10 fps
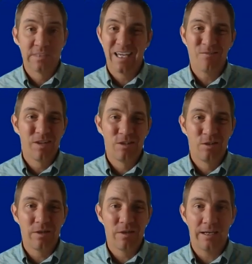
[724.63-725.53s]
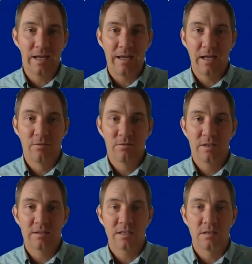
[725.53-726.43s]
Can't really do that. I don't
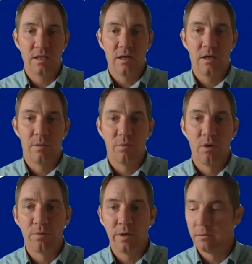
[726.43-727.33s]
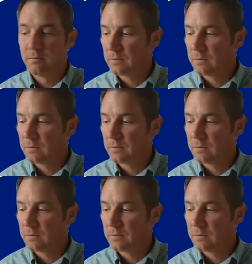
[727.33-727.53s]
think that's appropriate.